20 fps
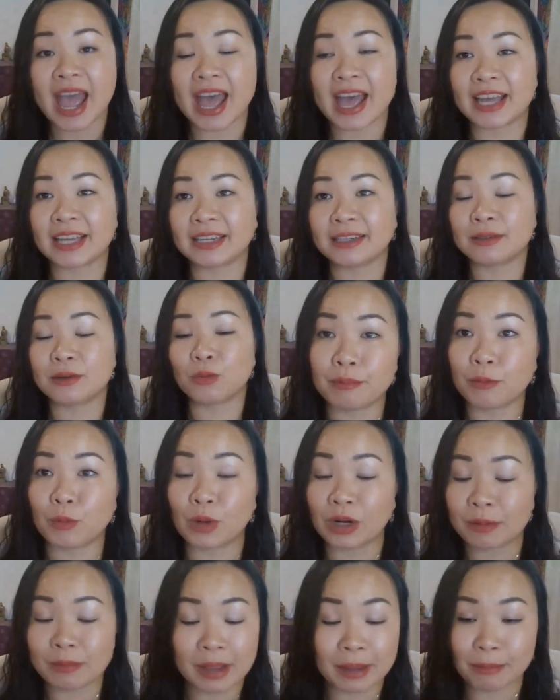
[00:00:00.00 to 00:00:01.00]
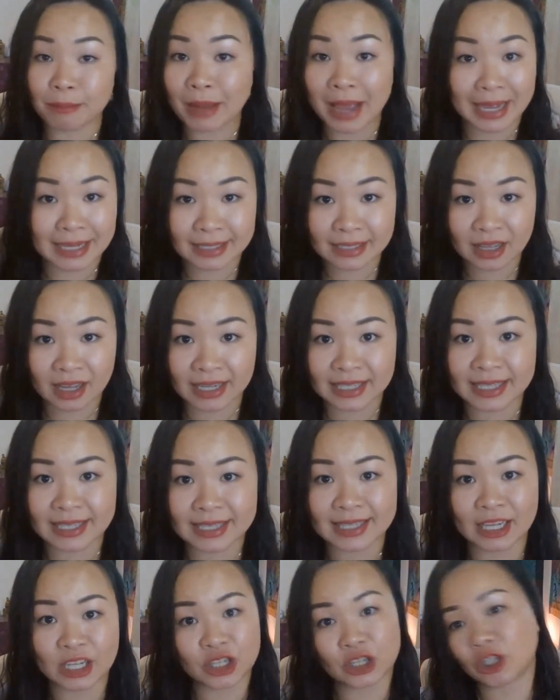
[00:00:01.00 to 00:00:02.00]
And one of my past clients,
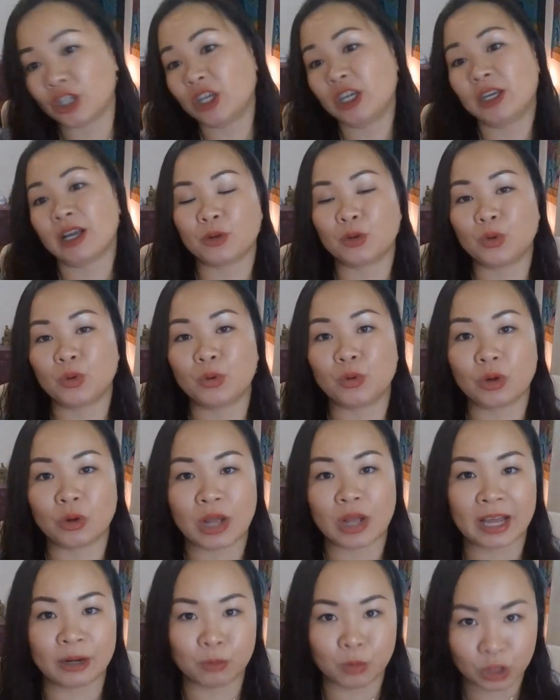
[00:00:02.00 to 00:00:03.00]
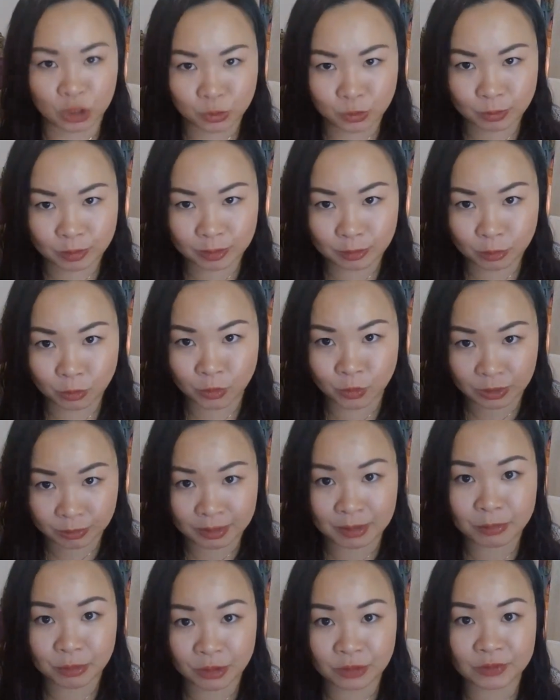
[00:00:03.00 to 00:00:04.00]
essentially, who had worked with
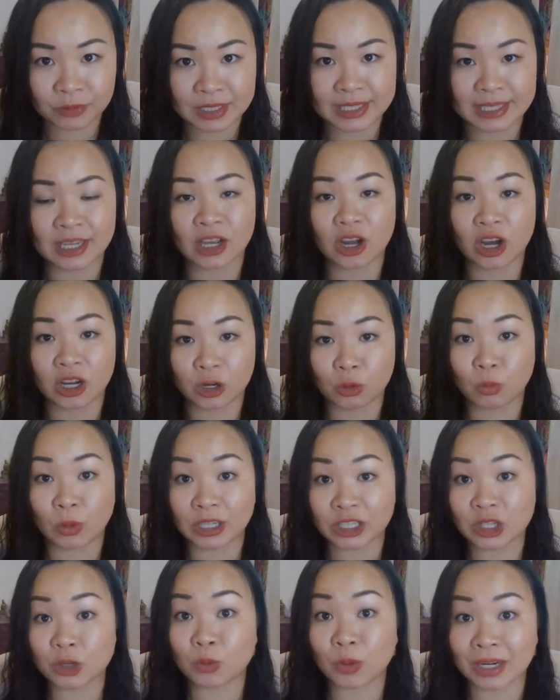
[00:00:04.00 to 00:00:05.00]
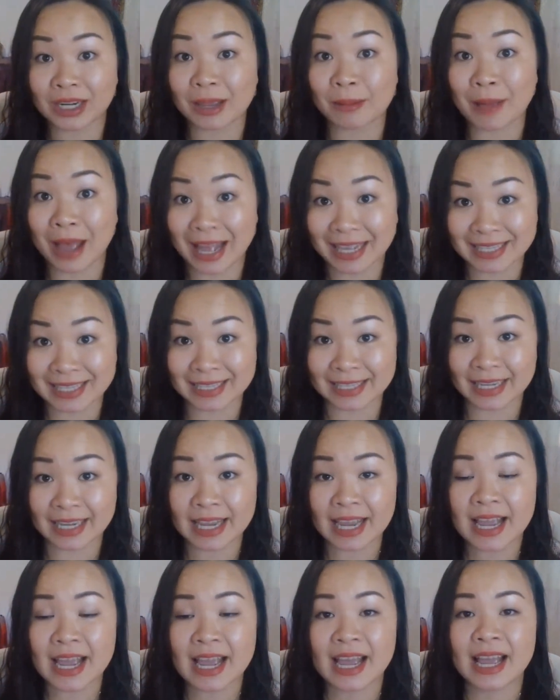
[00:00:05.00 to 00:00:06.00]
me previously on a one to one
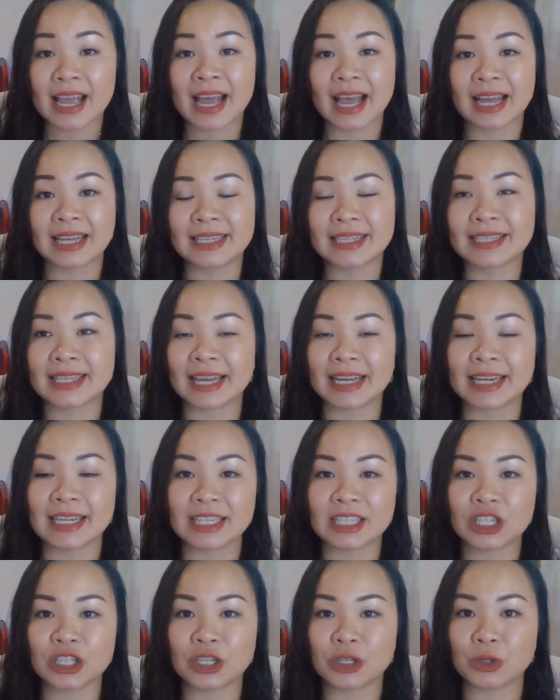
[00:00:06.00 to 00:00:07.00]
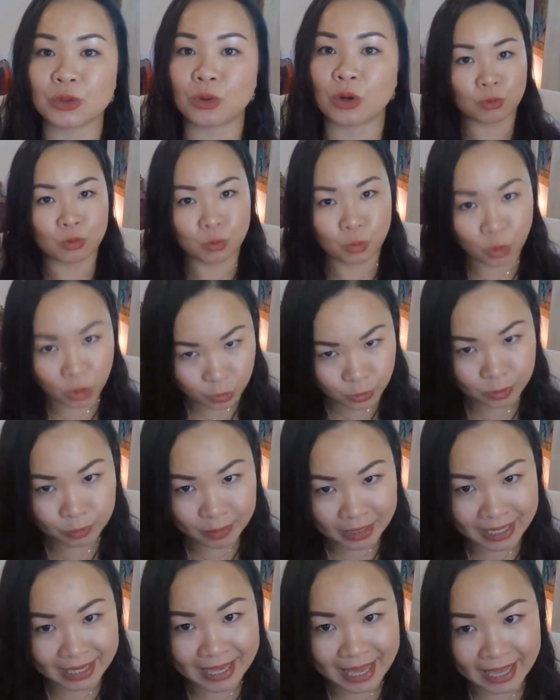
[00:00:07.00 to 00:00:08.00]
capacity, had decided to work with
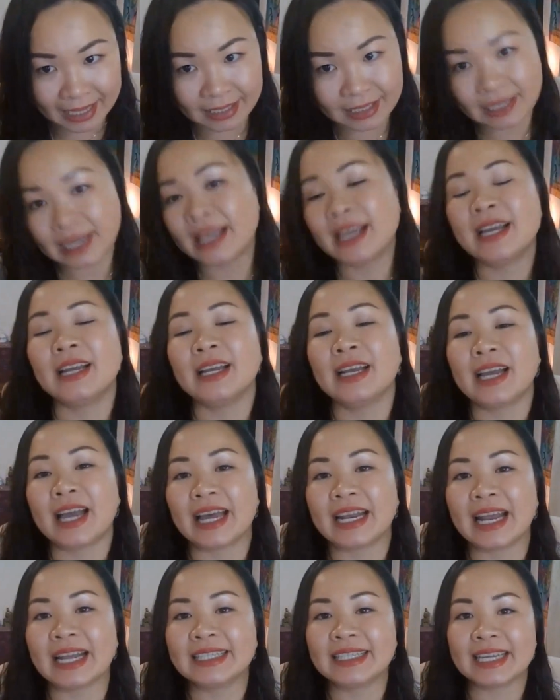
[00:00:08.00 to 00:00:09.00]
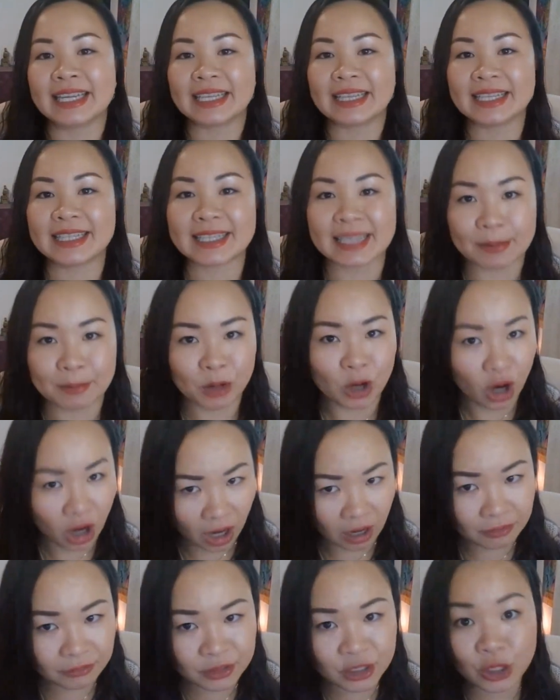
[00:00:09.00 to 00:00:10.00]
me again and had taken the summer
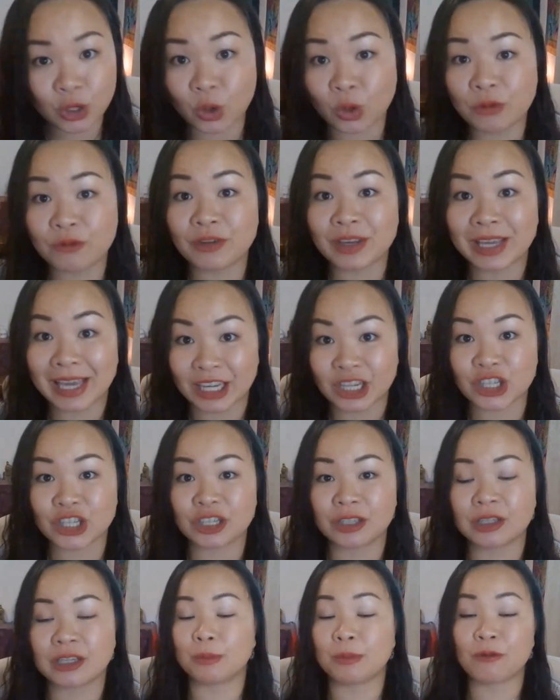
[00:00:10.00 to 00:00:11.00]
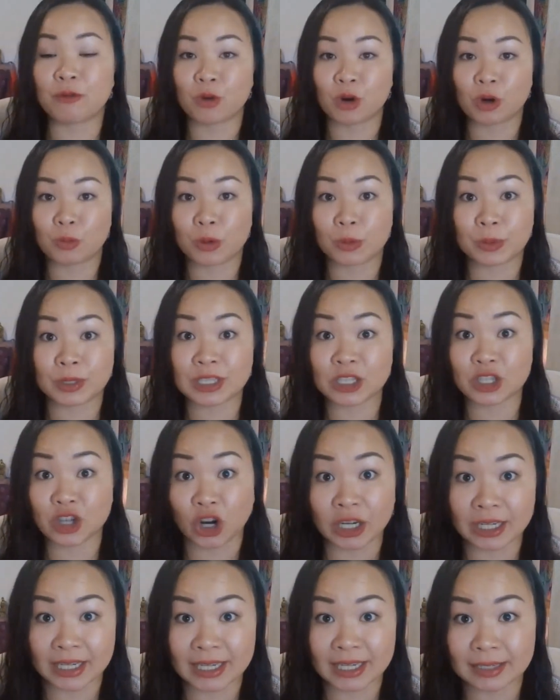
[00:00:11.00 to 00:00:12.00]
off to go on vacation before we
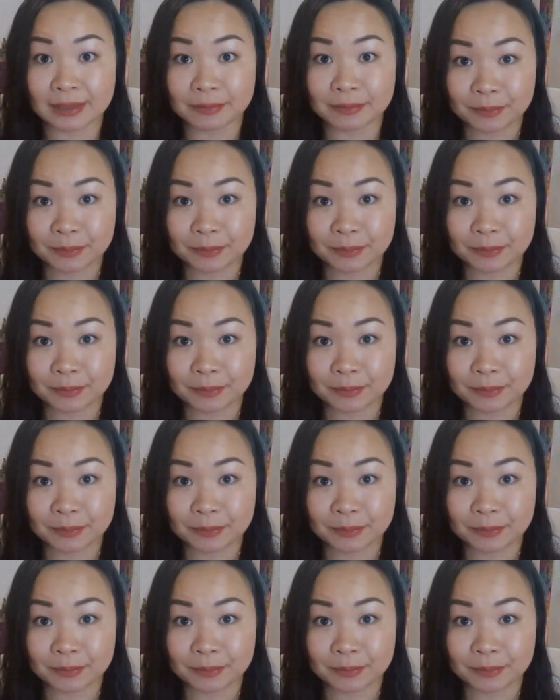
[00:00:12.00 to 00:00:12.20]
restarted.